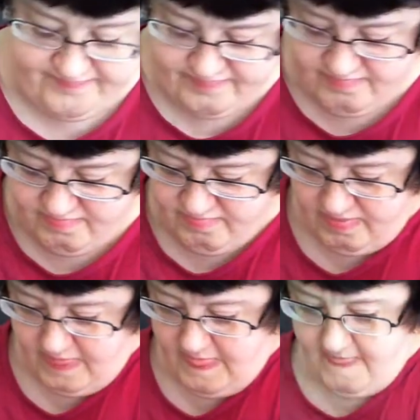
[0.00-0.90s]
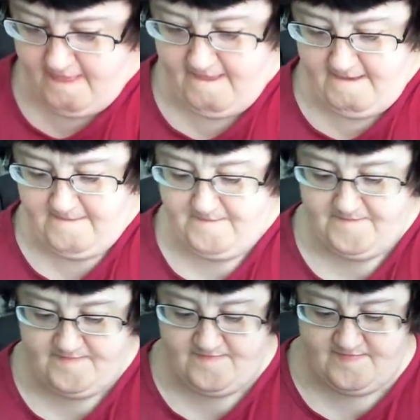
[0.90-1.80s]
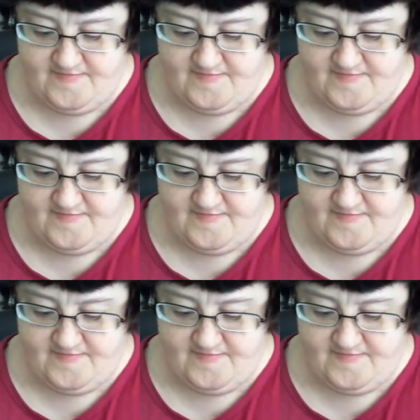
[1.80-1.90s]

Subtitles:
Nothing is said.